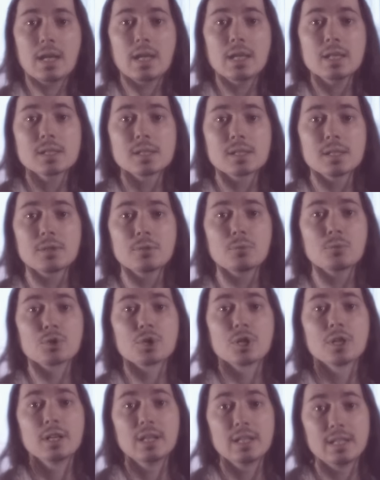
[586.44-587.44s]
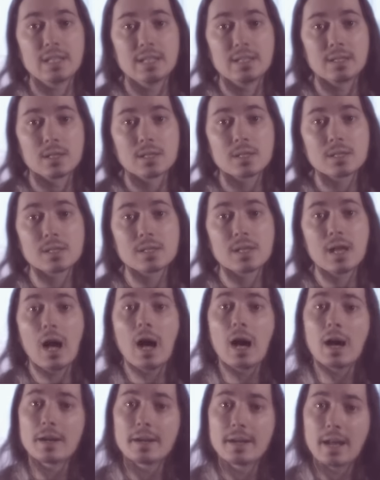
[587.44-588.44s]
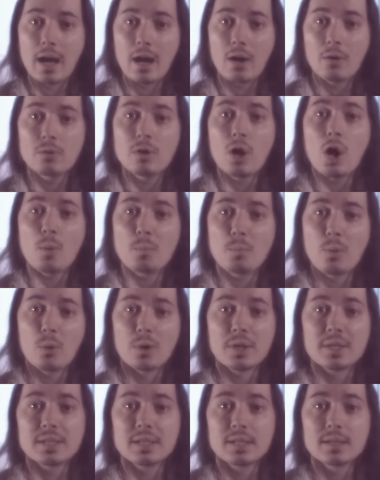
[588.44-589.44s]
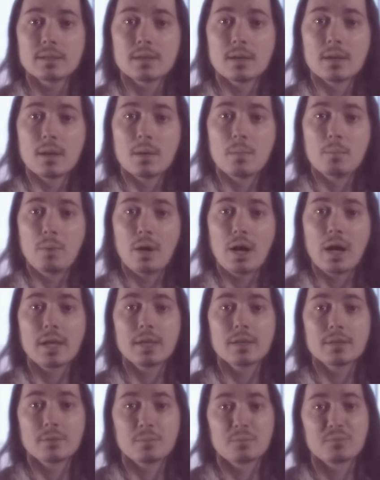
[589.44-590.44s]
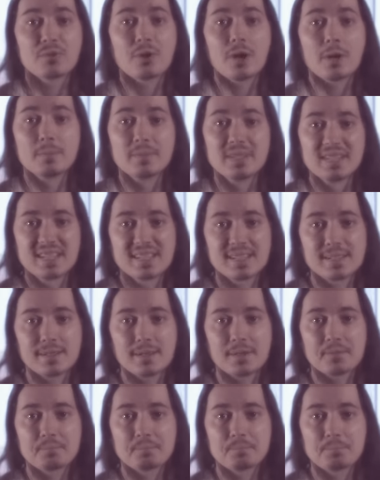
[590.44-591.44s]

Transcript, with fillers: Institution leaders are now appointed by the Prime Minister.